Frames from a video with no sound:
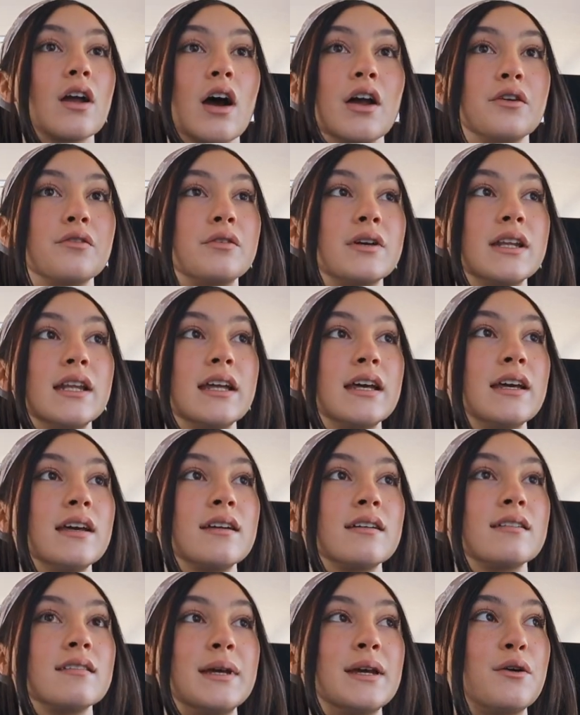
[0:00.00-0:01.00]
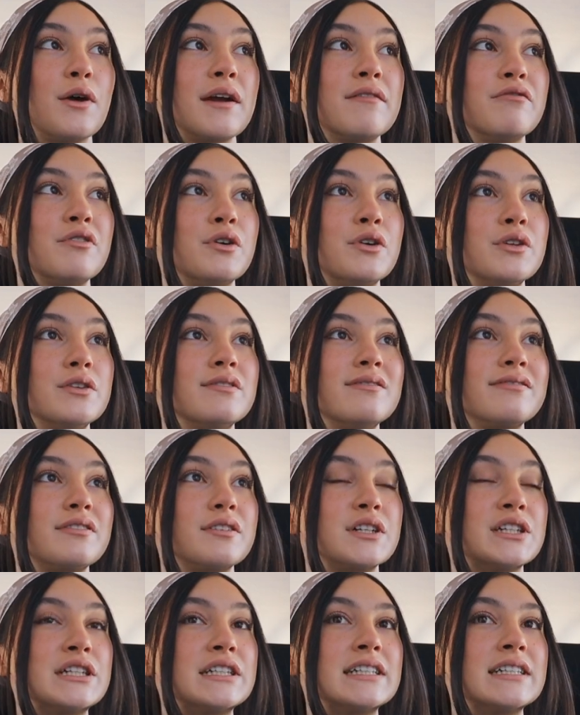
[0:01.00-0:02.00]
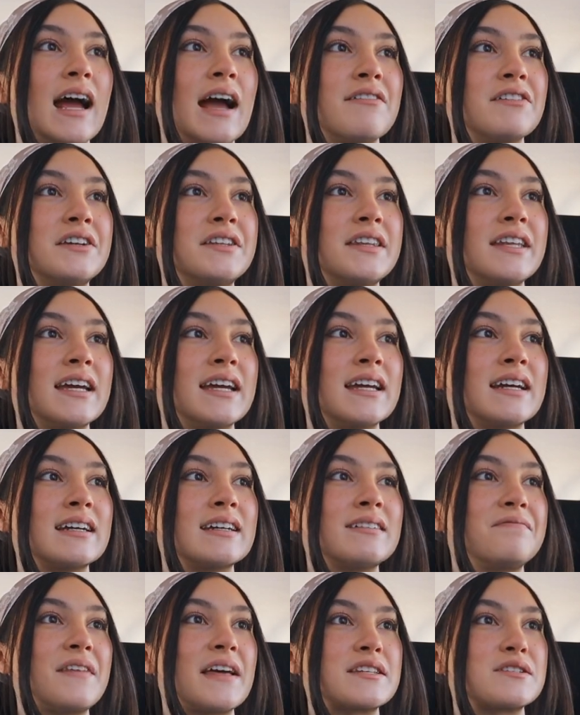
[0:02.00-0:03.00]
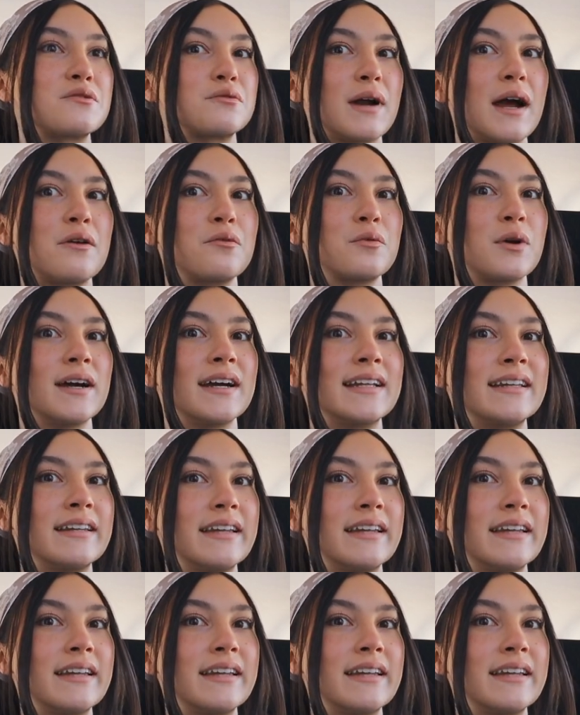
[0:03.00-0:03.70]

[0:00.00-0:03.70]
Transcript: gotta really be grateful for everything that's around where I